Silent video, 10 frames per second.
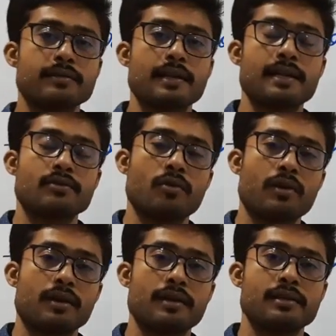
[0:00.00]
sense
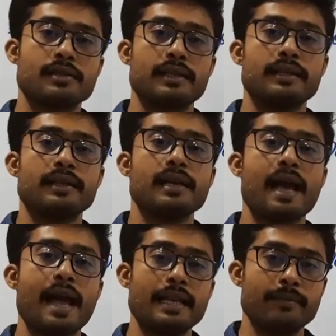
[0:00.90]
organs in
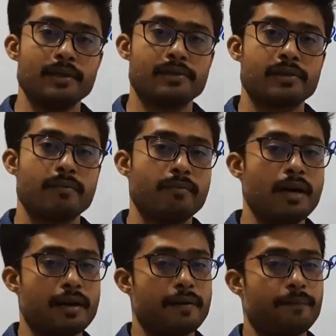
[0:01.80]
the animals,
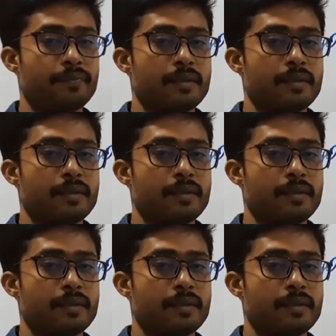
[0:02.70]
but